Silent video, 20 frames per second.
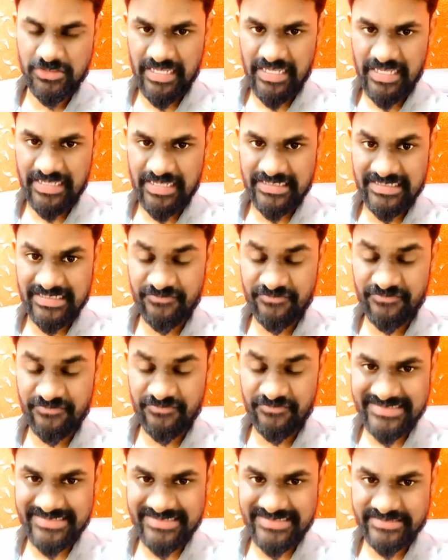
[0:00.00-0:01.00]
And if
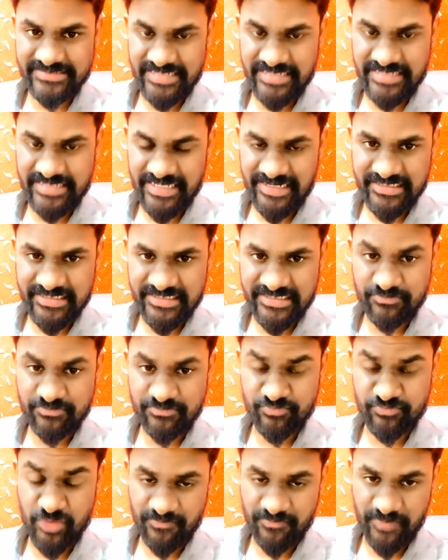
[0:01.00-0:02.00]
we target them
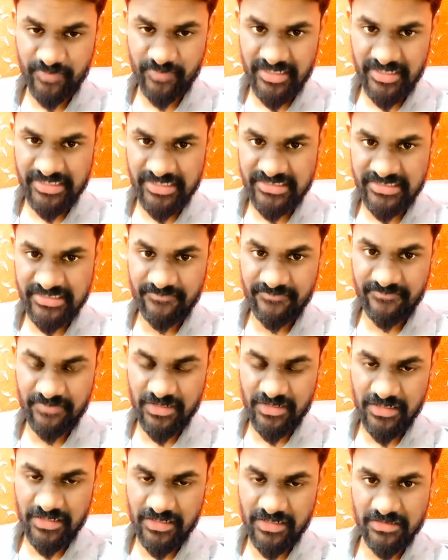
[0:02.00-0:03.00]
properly, they
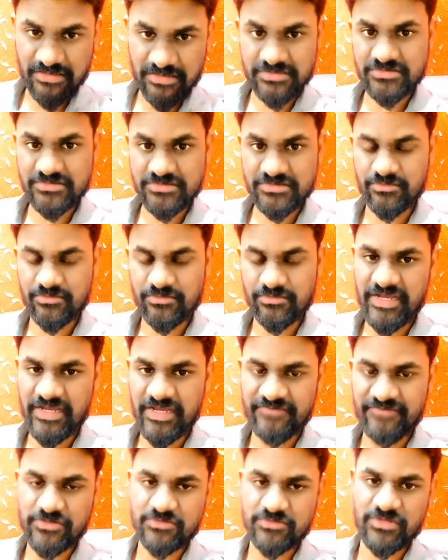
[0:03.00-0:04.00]
will buy
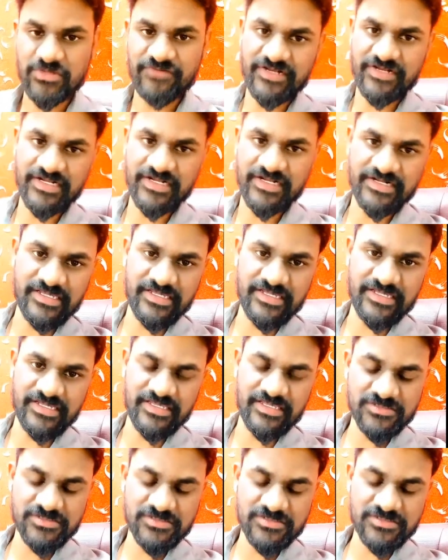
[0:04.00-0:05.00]
from affiliate links.